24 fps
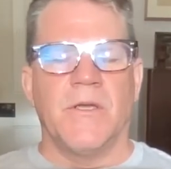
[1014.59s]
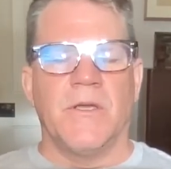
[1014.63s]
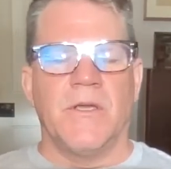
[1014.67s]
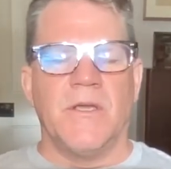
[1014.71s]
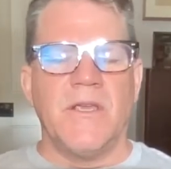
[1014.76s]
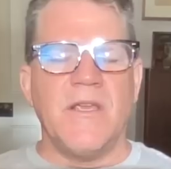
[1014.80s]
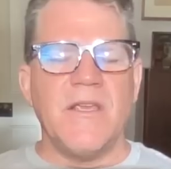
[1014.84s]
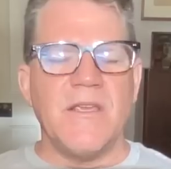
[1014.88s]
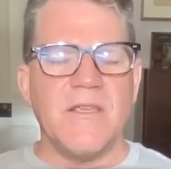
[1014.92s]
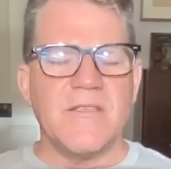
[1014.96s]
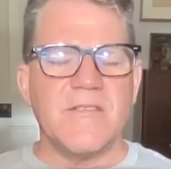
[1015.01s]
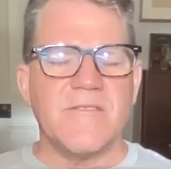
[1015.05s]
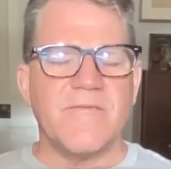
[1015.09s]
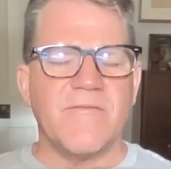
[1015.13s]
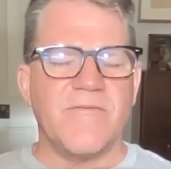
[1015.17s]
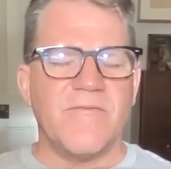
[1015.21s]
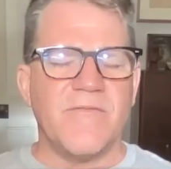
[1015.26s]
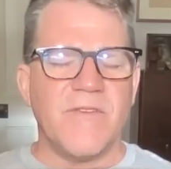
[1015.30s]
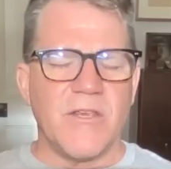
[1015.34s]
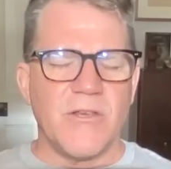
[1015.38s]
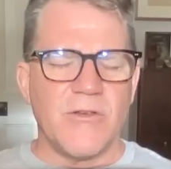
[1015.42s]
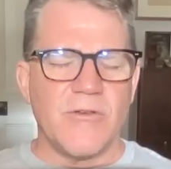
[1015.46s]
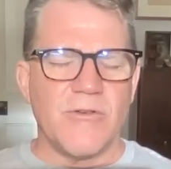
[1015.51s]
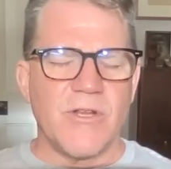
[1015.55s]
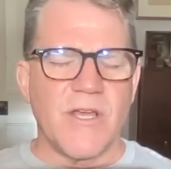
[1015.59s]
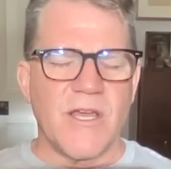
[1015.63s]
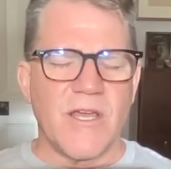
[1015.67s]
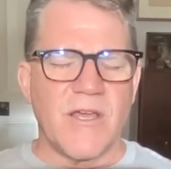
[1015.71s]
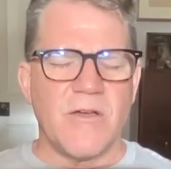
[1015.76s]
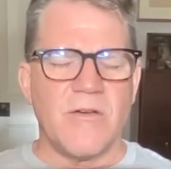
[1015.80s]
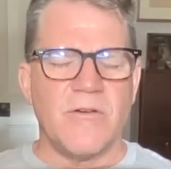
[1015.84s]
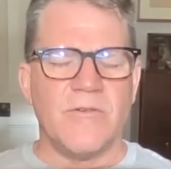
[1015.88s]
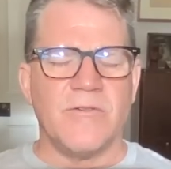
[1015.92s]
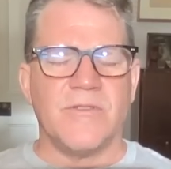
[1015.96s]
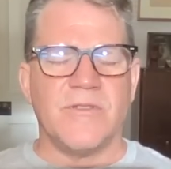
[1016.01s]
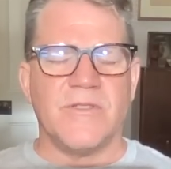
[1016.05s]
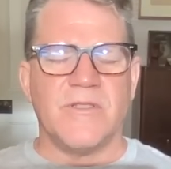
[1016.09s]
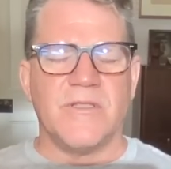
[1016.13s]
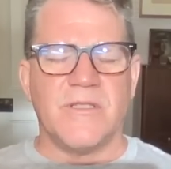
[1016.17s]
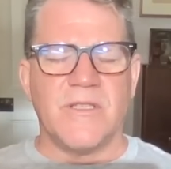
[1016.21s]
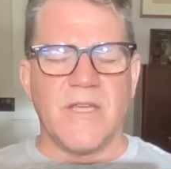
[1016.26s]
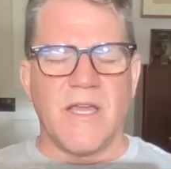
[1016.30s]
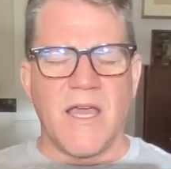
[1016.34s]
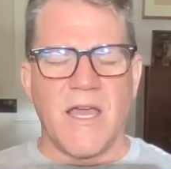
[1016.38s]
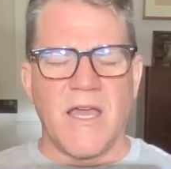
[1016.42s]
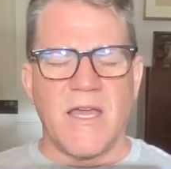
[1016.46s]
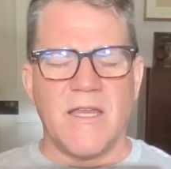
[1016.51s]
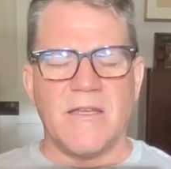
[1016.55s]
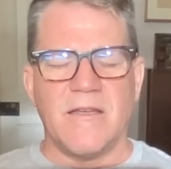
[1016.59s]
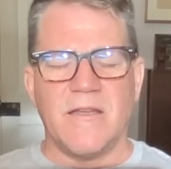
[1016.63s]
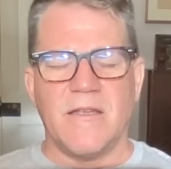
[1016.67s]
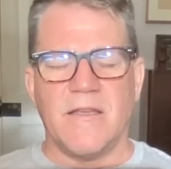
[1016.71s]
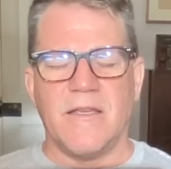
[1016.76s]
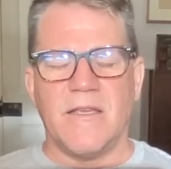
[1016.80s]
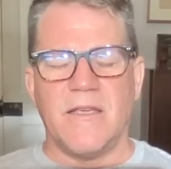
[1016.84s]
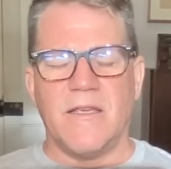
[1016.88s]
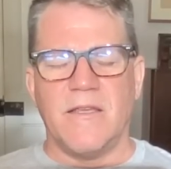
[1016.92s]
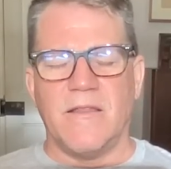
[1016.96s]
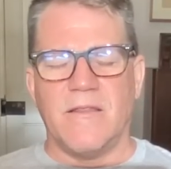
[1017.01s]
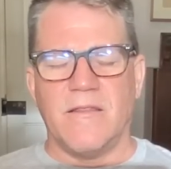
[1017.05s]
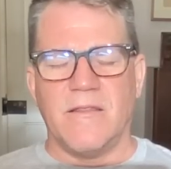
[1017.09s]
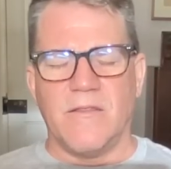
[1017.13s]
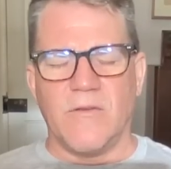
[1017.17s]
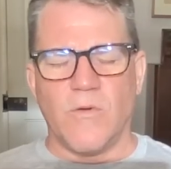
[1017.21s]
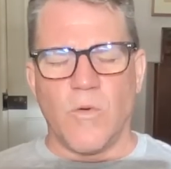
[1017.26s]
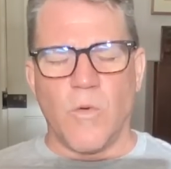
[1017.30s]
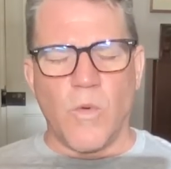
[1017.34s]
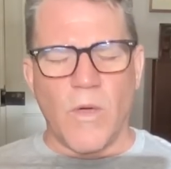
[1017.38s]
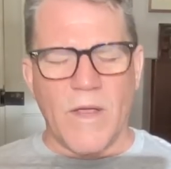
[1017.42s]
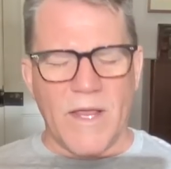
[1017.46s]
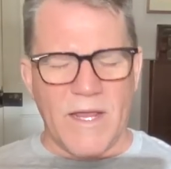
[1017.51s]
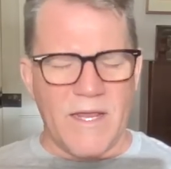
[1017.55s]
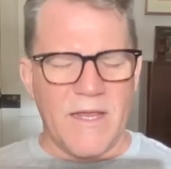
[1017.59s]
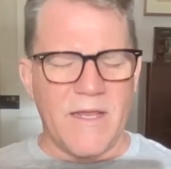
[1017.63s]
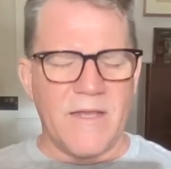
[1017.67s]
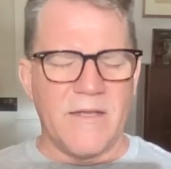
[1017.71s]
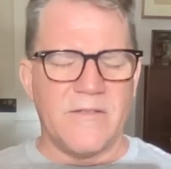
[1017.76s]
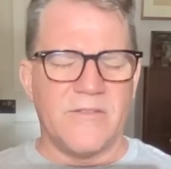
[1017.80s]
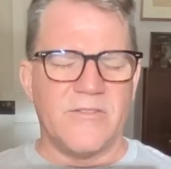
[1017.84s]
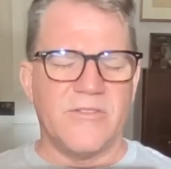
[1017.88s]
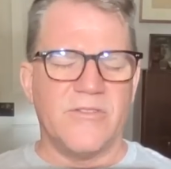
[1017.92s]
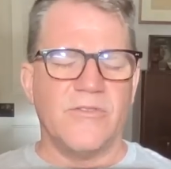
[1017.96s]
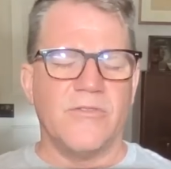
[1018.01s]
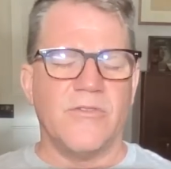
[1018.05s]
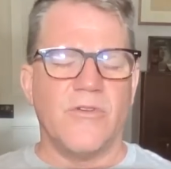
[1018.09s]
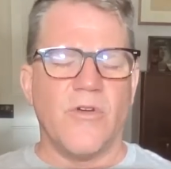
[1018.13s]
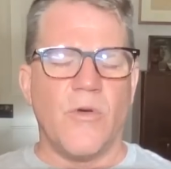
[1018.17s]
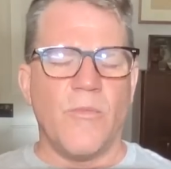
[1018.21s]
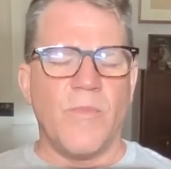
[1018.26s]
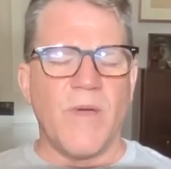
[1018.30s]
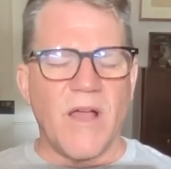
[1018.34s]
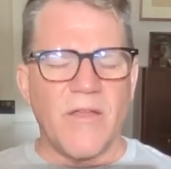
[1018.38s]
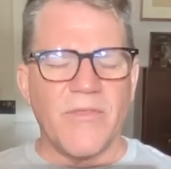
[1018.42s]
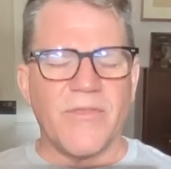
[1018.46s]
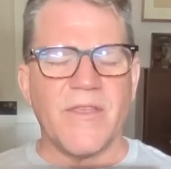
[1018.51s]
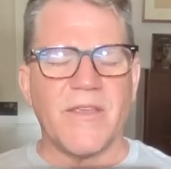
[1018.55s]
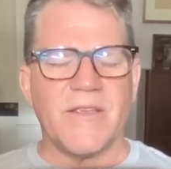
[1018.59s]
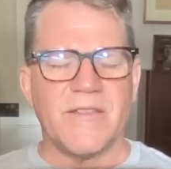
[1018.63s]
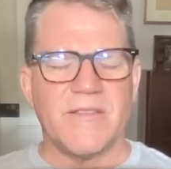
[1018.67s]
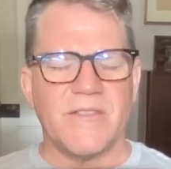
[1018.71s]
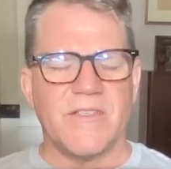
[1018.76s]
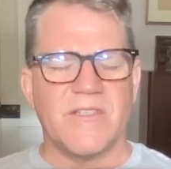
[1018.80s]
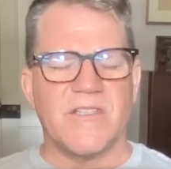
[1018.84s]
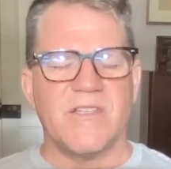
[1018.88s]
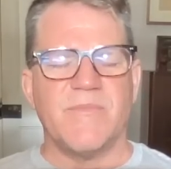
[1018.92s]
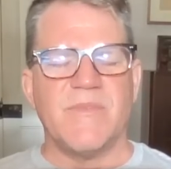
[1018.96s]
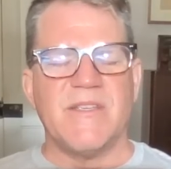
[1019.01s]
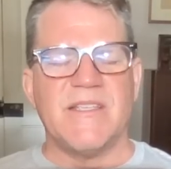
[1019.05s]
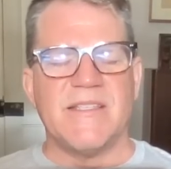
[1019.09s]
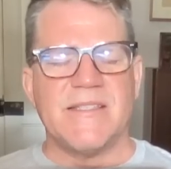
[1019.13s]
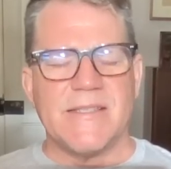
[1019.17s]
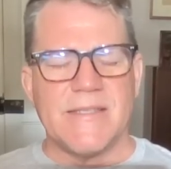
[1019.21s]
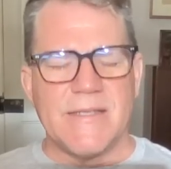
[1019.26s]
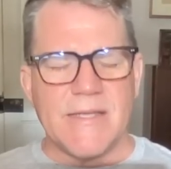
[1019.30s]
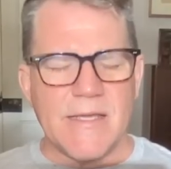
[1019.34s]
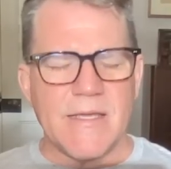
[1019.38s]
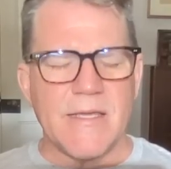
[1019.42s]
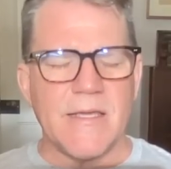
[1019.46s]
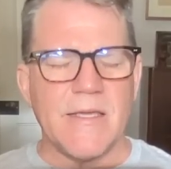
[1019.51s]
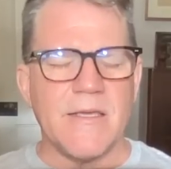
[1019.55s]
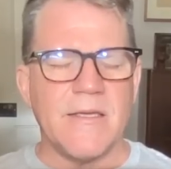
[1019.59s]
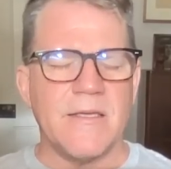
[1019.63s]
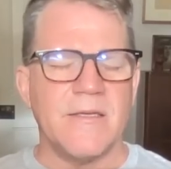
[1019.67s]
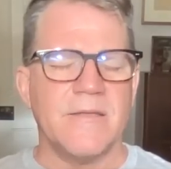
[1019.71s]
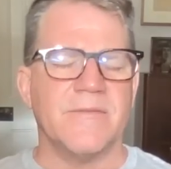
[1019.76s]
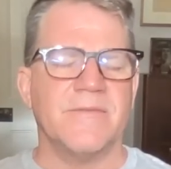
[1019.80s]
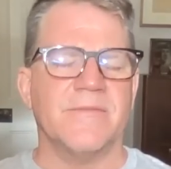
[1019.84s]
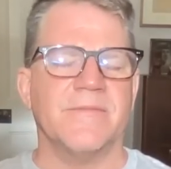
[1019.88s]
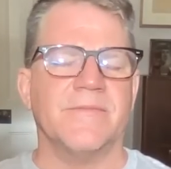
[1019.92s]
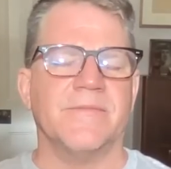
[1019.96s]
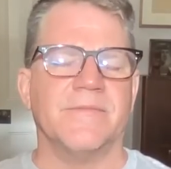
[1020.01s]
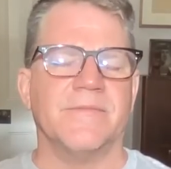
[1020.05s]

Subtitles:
He's figured out that the way to go about things is to be sneaky.